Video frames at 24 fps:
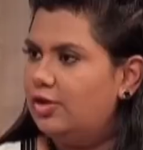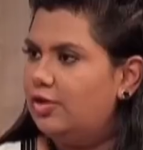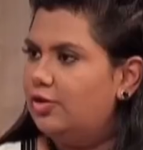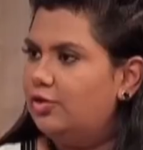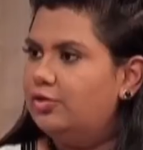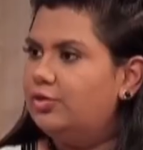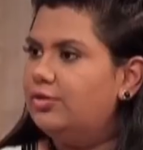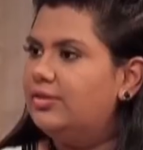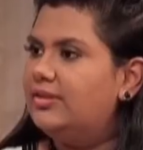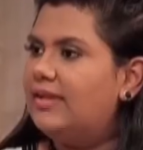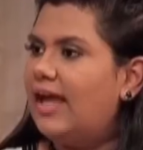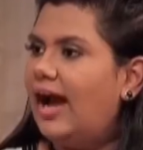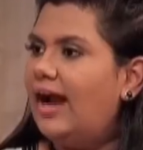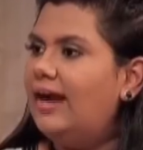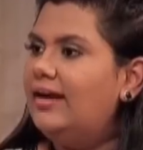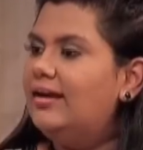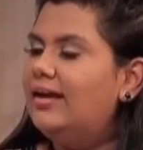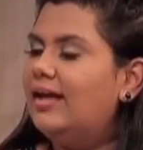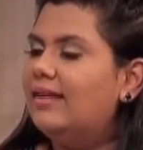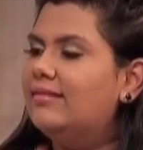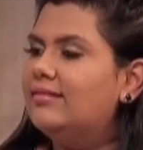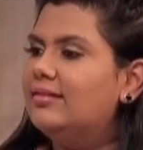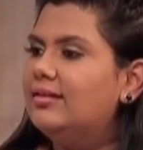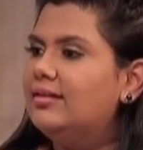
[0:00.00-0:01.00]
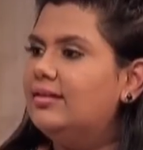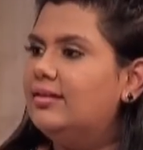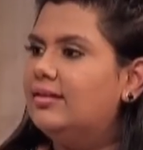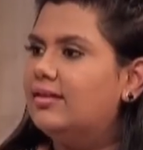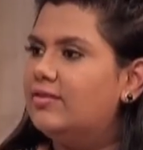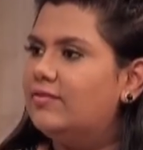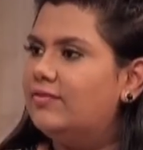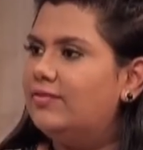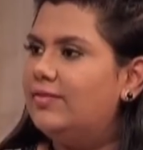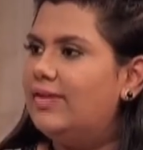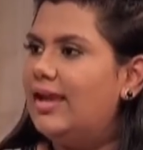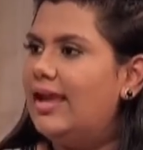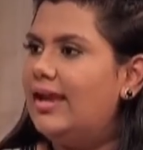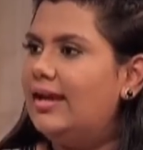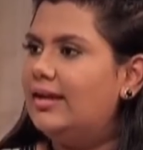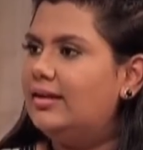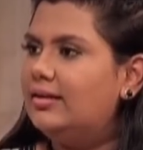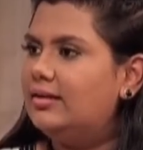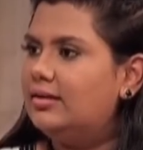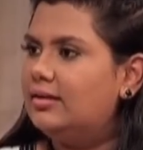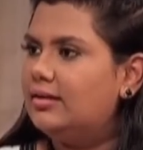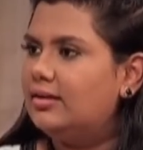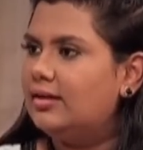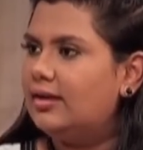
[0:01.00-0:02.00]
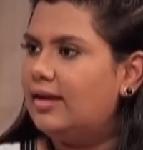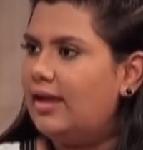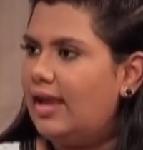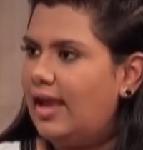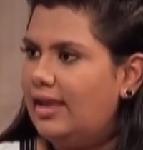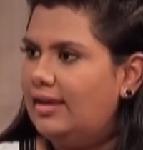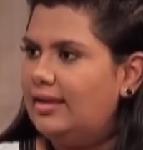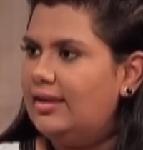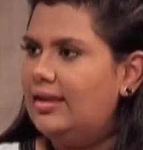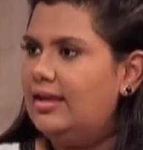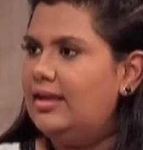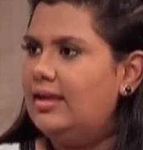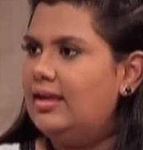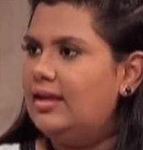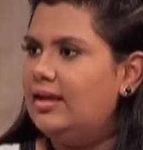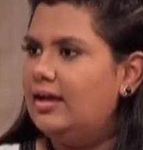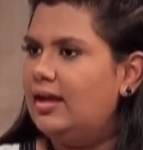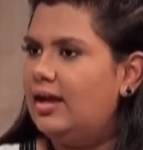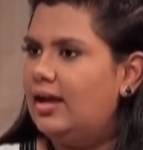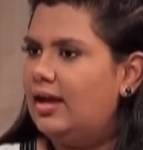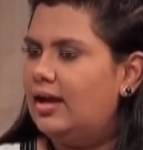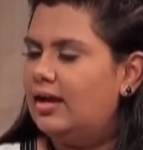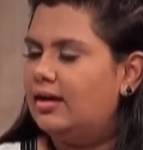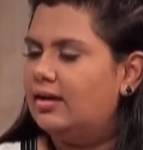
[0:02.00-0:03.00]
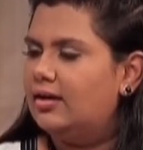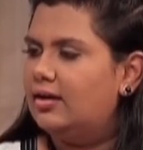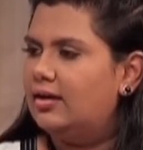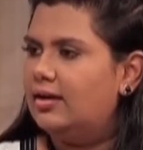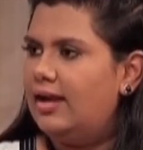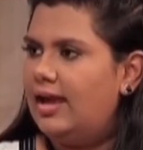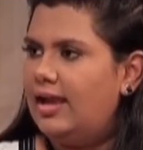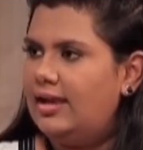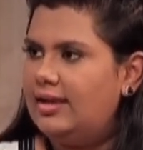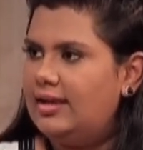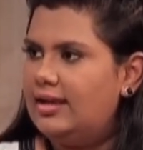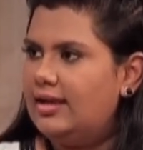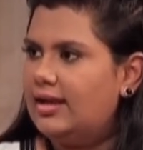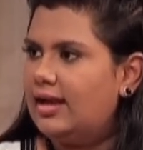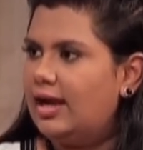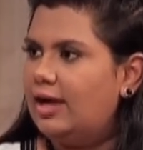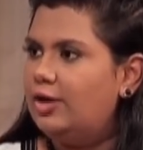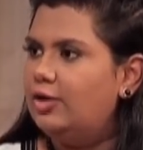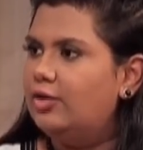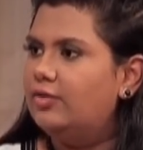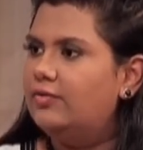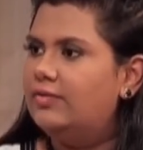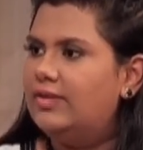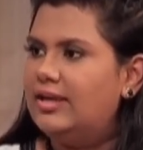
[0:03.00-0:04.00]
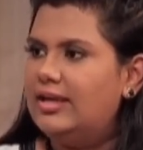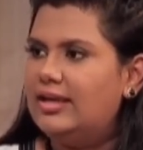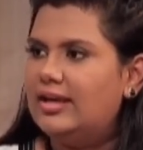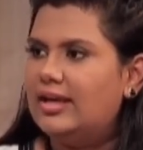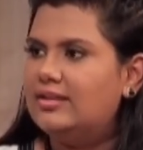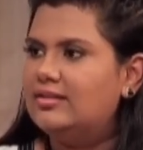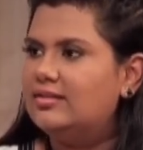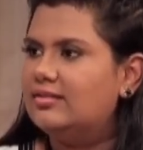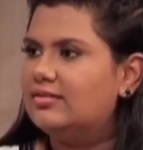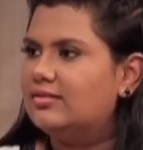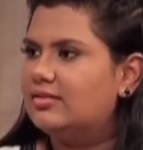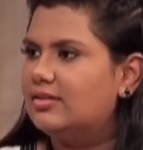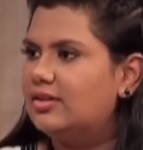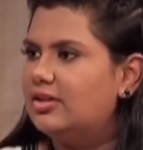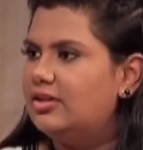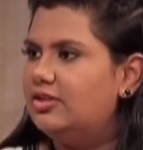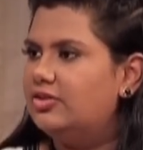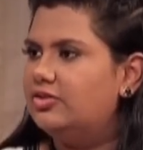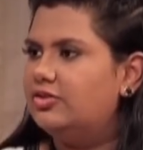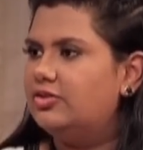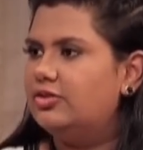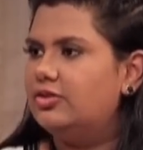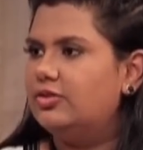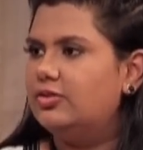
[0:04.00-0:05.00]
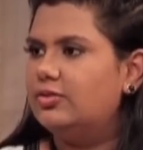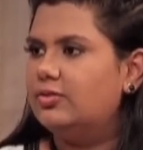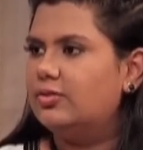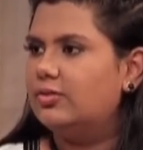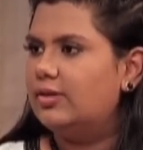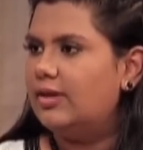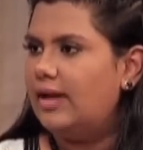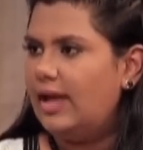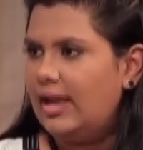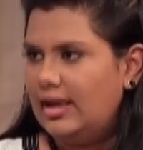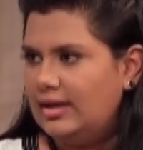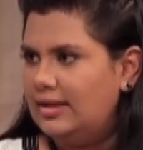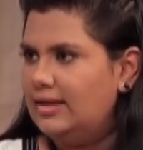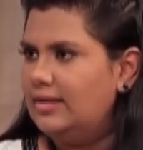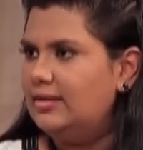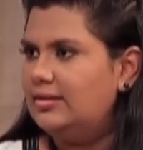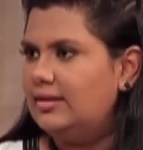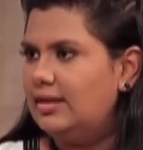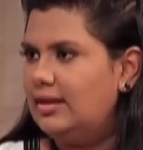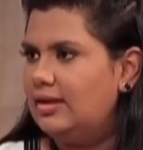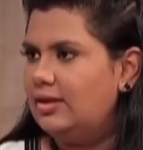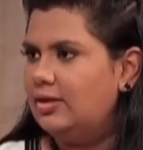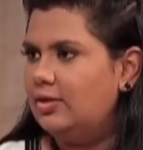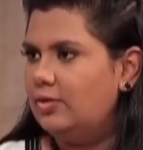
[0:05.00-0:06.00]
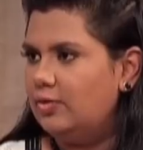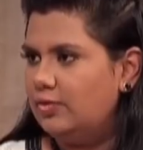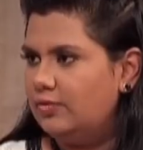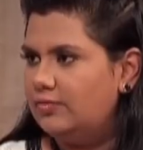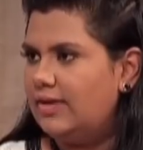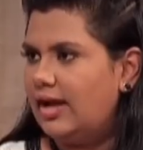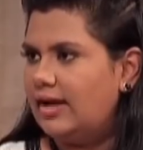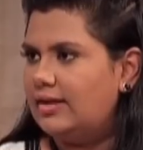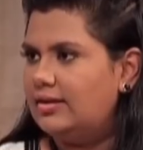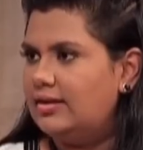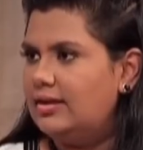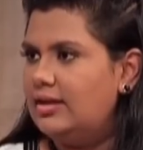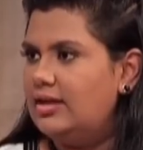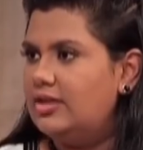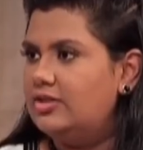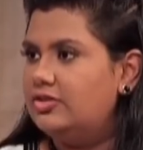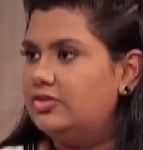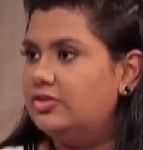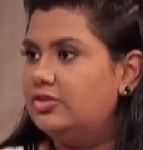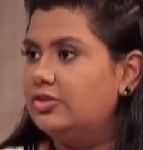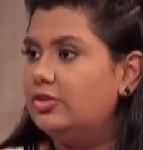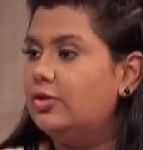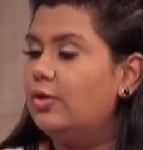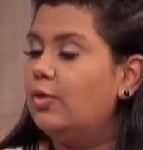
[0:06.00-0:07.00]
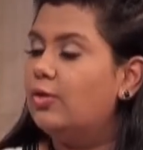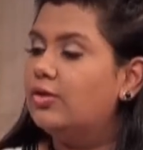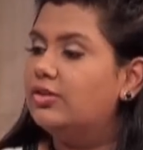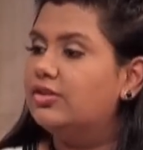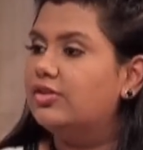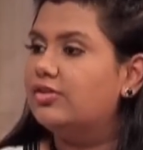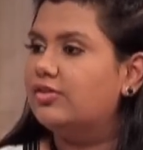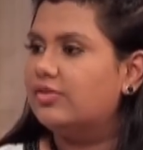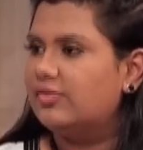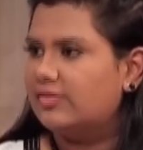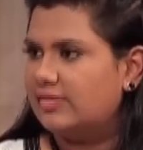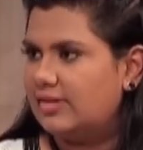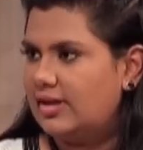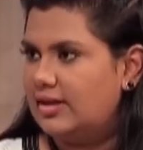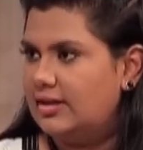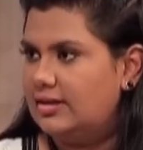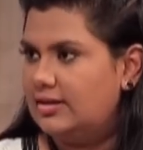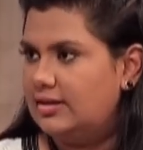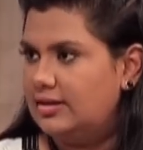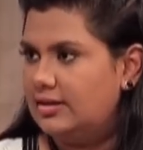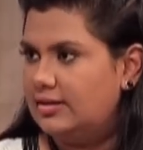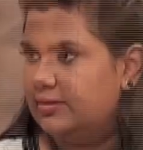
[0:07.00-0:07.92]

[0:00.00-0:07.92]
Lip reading: So that doesn't reflect any kind of deregistration or anything of that nature on the society.